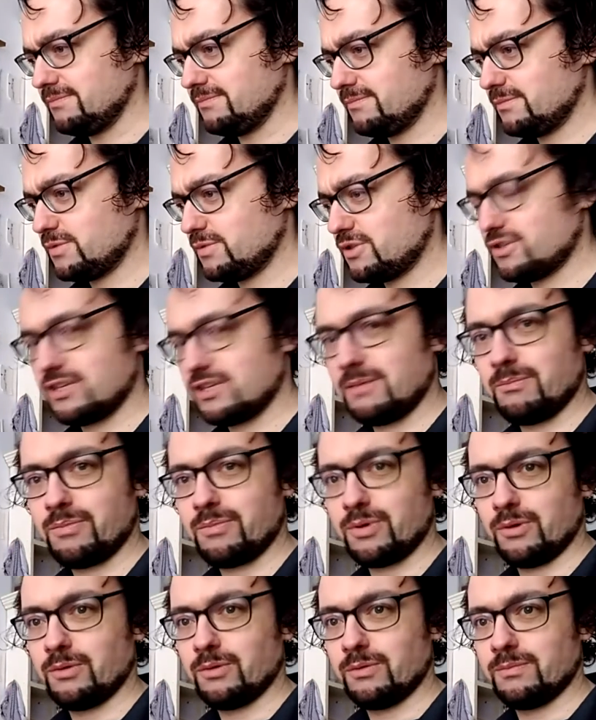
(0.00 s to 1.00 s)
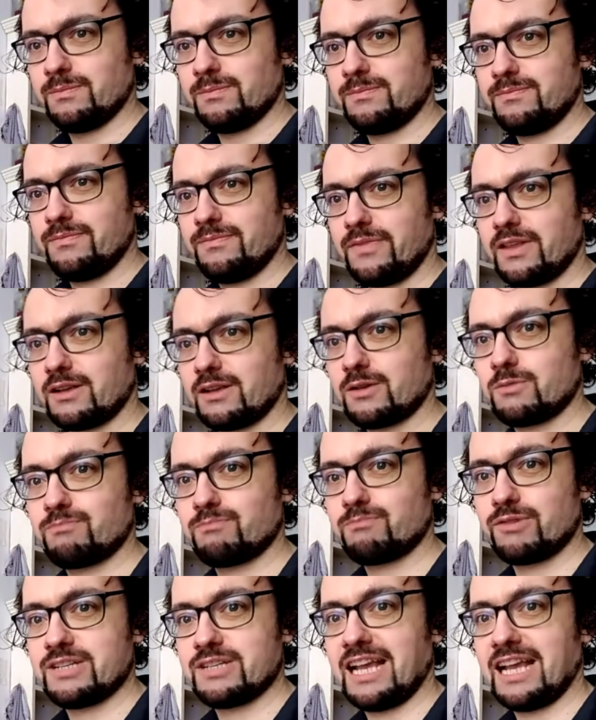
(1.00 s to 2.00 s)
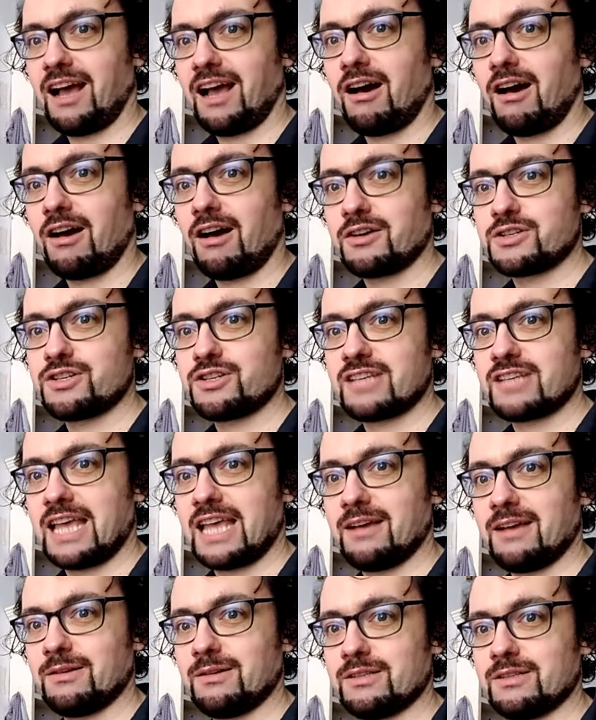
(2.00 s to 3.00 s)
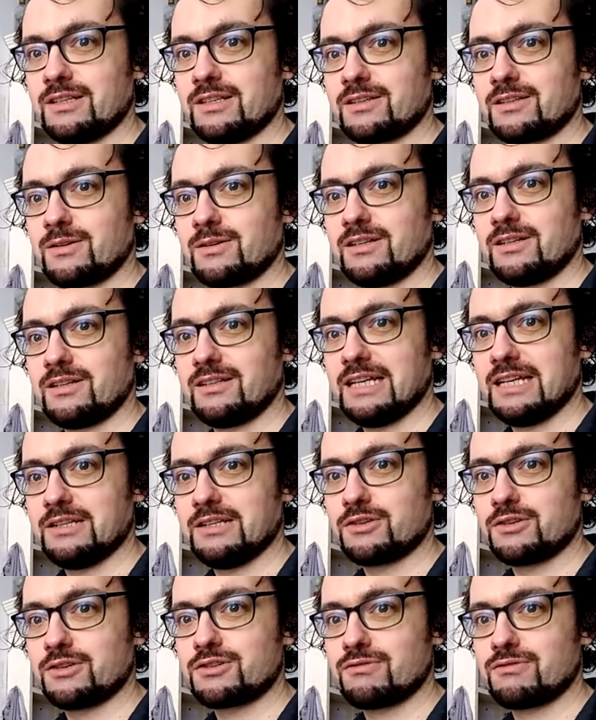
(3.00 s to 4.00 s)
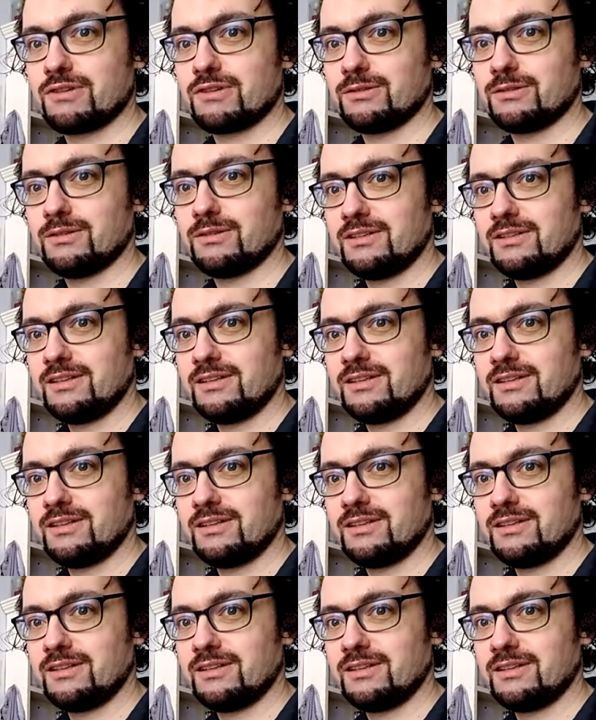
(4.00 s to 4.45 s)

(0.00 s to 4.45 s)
simple, pretty harsh sound. It's quite industrial